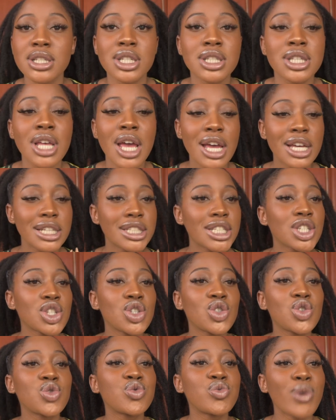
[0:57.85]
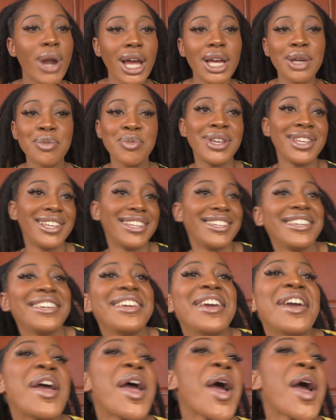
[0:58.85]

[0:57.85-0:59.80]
Just drag me.